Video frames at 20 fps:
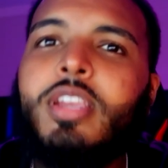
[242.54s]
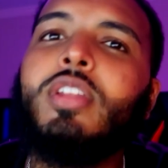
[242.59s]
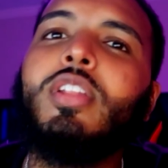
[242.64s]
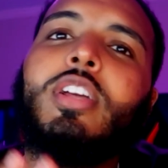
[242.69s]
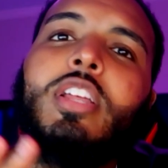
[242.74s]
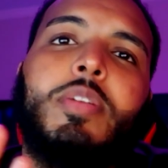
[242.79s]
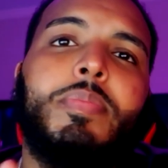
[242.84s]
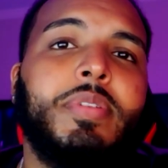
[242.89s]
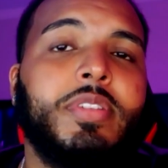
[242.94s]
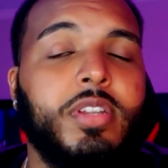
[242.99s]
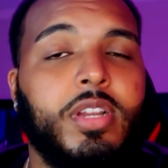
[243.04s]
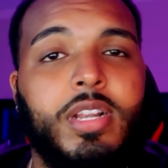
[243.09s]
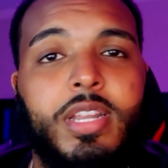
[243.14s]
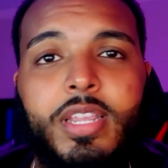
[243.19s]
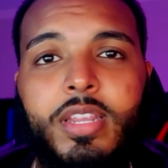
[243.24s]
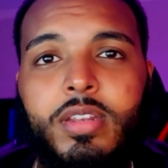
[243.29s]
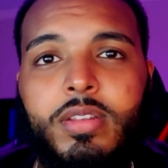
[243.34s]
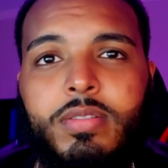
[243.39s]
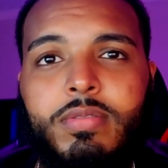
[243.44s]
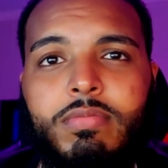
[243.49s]
he looked like Mr.
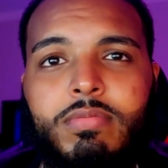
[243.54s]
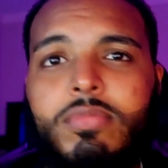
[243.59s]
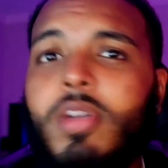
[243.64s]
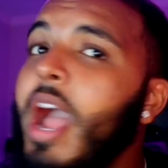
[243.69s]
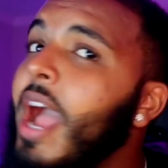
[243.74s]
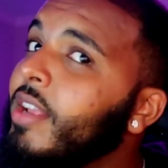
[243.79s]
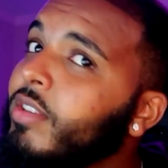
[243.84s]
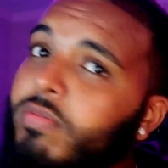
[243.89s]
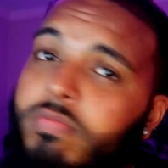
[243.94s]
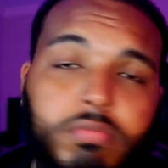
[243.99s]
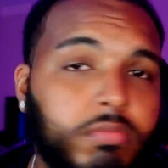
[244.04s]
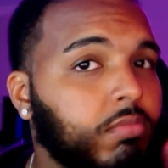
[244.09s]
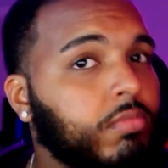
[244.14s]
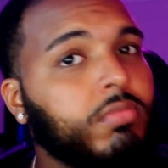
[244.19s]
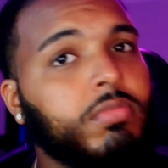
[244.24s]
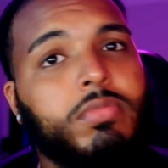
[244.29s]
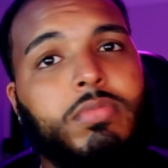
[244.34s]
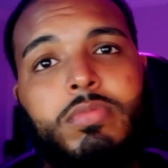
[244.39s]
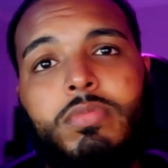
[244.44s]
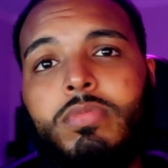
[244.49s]
Clean.
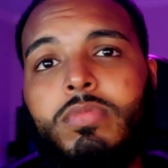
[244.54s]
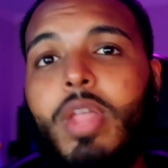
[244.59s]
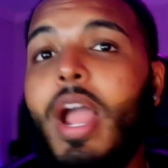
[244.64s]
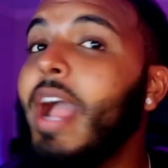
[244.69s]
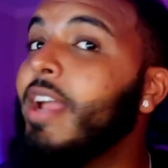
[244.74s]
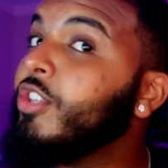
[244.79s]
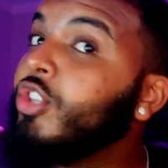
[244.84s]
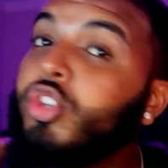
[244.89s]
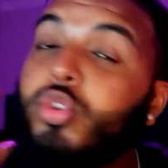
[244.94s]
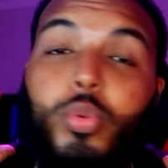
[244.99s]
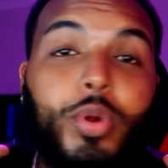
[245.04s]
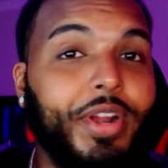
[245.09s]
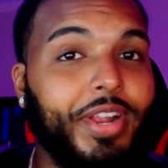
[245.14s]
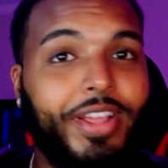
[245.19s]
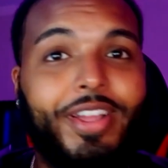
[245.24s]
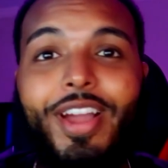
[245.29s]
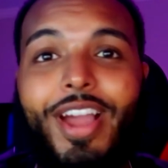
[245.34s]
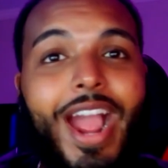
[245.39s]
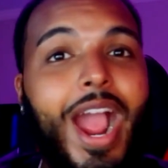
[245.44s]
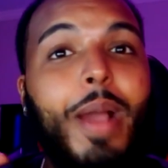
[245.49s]
I swear
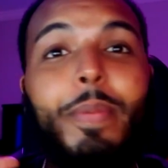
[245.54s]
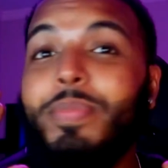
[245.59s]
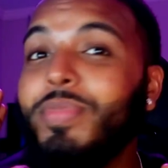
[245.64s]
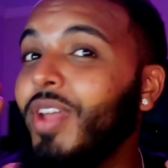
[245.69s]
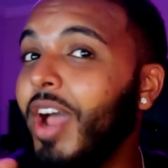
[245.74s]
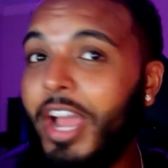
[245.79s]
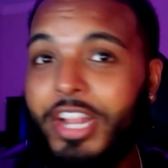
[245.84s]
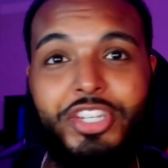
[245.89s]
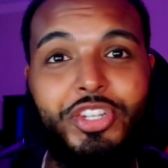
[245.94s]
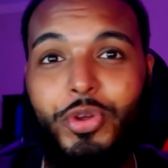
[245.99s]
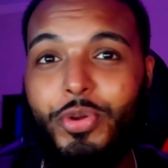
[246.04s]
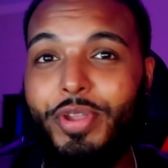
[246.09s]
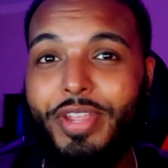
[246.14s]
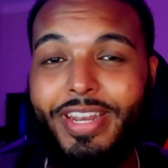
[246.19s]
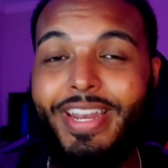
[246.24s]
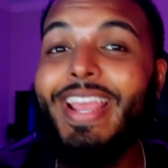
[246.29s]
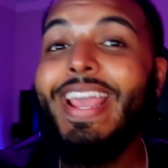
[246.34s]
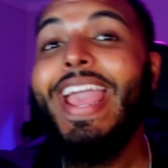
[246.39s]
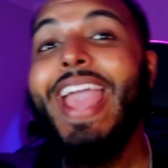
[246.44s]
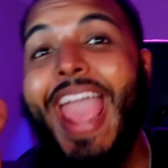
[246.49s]
to God, I'm not
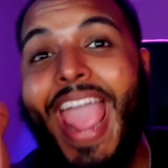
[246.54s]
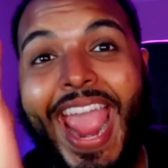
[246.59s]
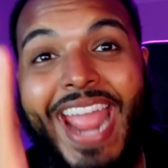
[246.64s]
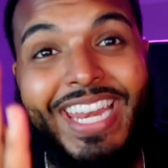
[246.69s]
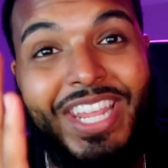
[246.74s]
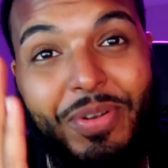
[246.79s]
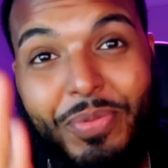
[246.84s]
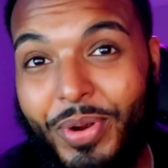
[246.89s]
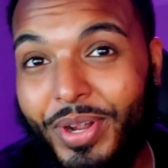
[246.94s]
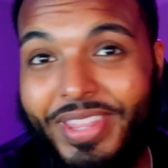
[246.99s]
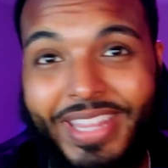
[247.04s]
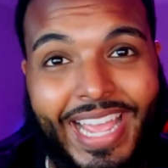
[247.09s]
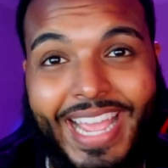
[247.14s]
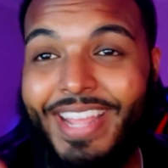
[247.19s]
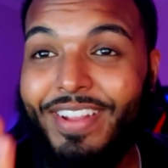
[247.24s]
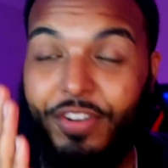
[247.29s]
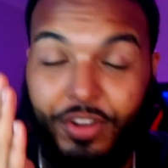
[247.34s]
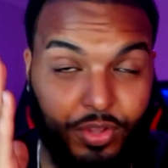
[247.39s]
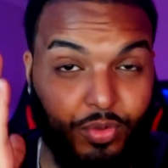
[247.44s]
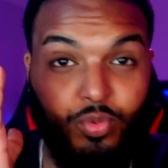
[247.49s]
joking. Anyone
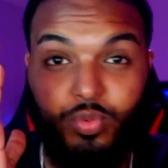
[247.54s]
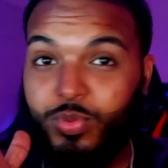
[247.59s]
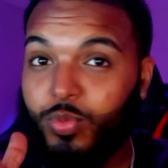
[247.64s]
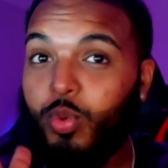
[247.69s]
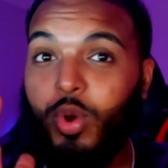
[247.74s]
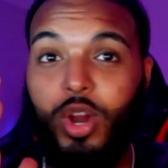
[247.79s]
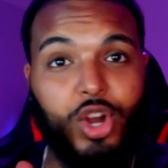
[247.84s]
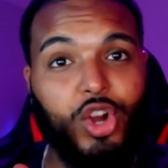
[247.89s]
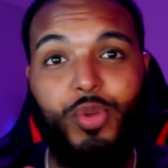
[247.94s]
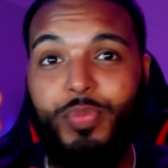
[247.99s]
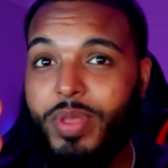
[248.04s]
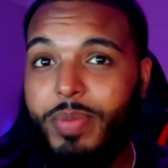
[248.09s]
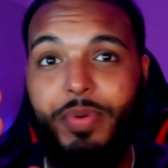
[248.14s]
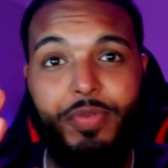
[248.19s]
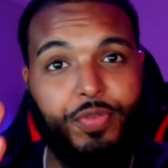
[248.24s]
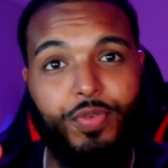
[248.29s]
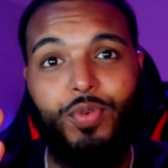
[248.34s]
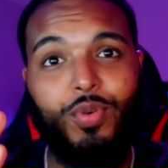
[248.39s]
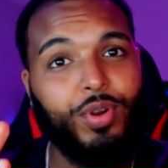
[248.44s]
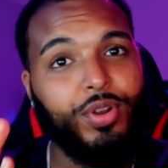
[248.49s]
that worked with me
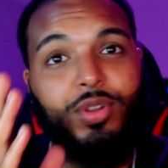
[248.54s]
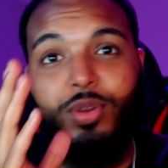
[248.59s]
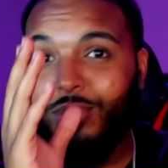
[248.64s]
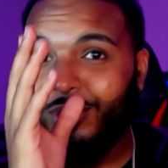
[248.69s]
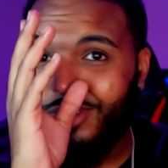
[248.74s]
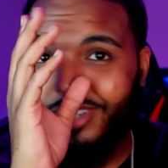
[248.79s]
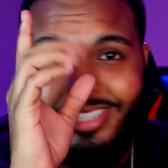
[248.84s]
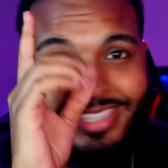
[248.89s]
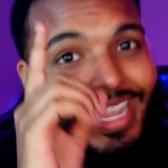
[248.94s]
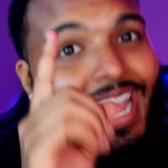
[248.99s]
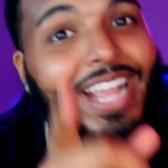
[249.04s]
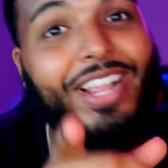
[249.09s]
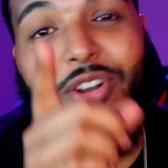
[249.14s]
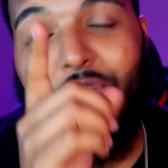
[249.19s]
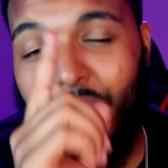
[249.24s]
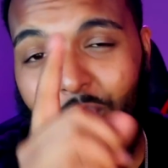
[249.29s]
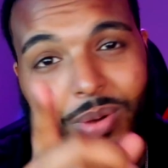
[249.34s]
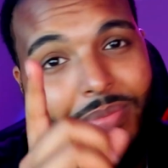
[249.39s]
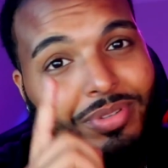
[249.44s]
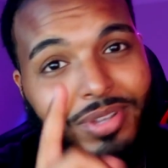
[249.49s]
before knows exactly
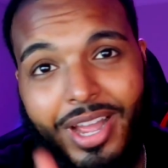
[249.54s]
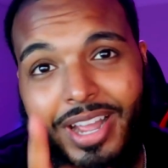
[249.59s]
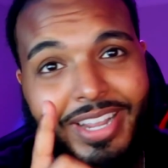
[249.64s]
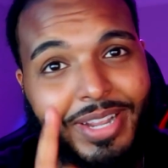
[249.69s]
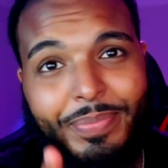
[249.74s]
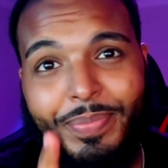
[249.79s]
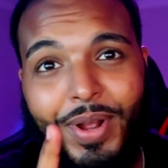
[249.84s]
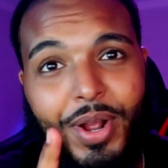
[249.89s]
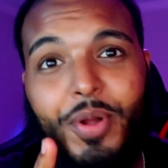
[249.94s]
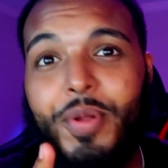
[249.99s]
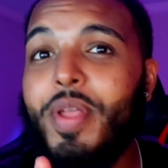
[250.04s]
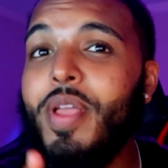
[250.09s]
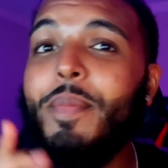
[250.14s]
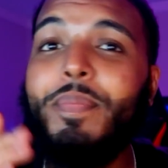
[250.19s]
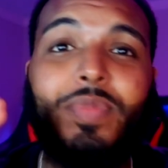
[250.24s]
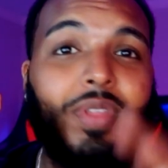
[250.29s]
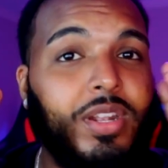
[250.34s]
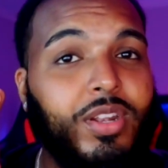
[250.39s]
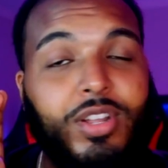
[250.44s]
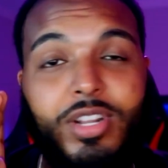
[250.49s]
who I'm talking about.
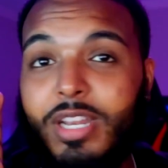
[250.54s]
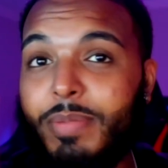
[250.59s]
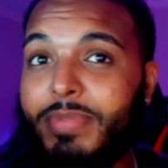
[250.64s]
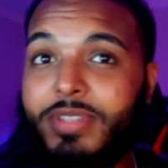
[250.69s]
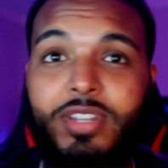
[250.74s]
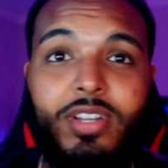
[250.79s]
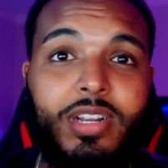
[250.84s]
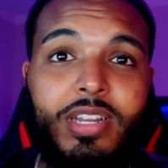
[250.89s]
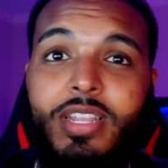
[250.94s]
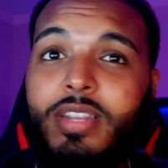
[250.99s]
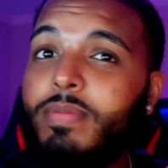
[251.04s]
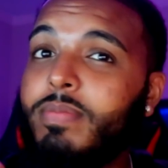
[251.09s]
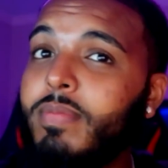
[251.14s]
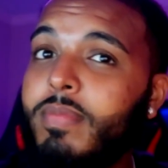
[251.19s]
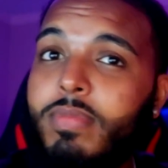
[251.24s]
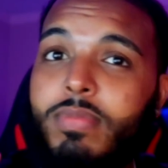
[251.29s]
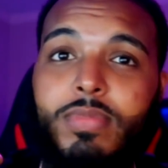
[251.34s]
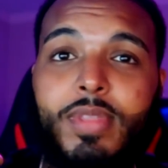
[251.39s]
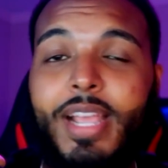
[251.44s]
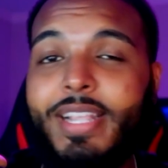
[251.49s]
He looked like Mr. Clean.
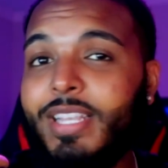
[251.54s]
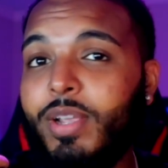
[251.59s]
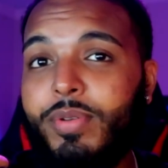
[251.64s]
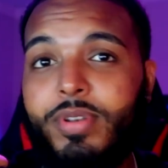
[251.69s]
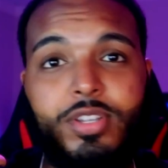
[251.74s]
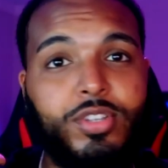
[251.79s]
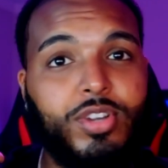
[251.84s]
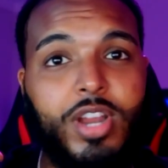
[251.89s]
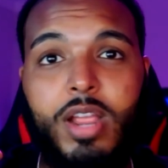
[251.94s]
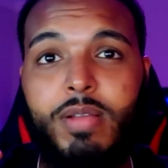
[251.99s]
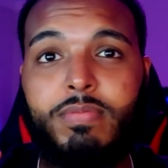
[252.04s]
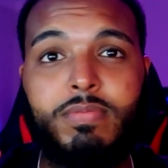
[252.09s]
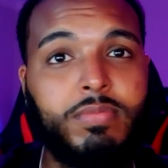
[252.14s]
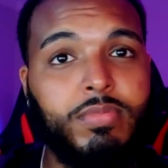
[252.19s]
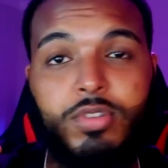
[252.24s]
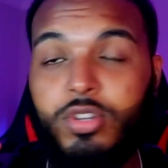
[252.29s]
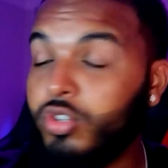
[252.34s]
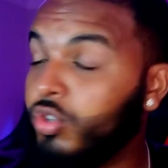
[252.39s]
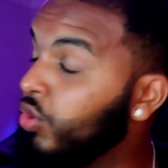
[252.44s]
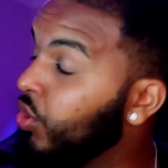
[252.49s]
That's how we describe him.
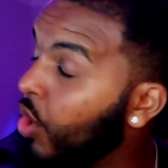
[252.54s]
There's